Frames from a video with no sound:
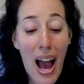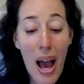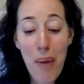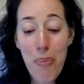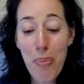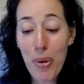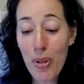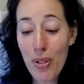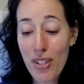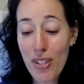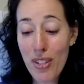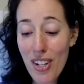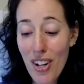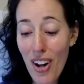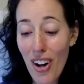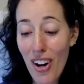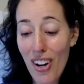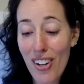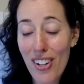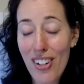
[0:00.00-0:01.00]
I pulled a
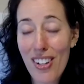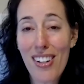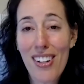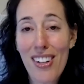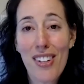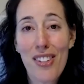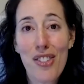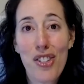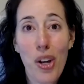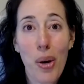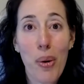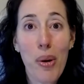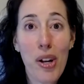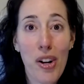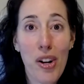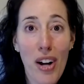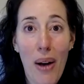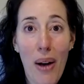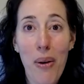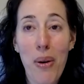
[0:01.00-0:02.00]
card showing
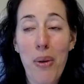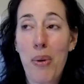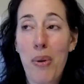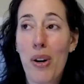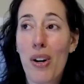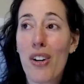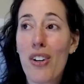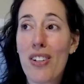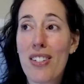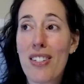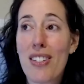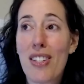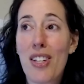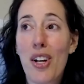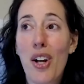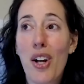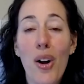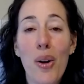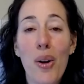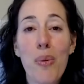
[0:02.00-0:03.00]
her how it works. The
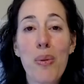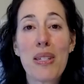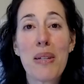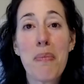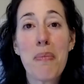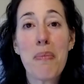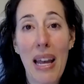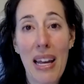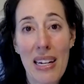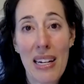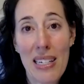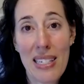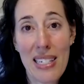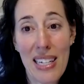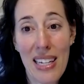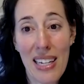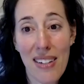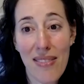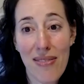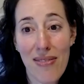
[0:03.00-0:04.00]
card was a
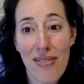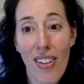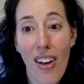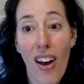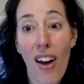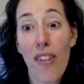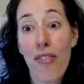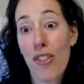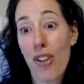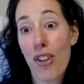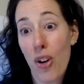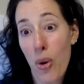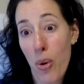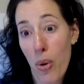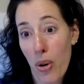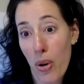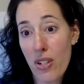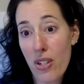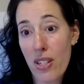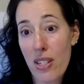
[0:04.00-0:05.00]
manatee. Of
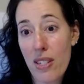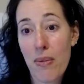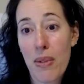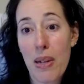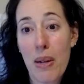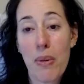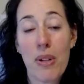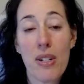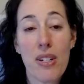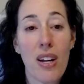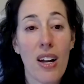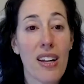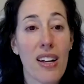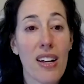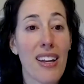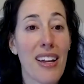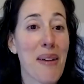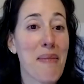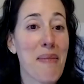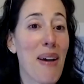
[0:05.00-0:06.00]
course, we were
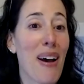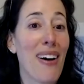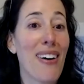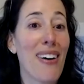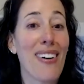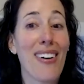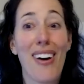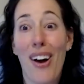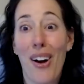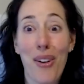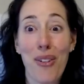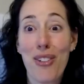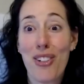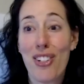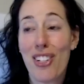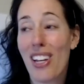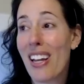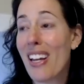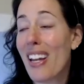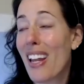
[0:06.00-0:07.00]
talking about
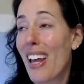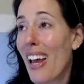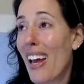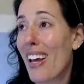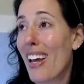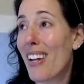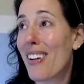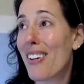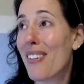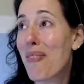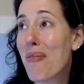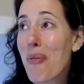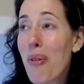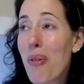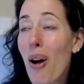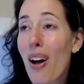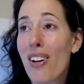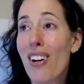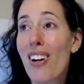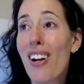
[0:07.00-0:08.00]
ocean and
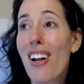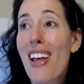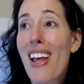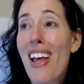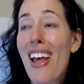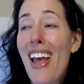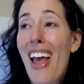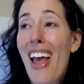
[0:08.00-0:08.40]
water.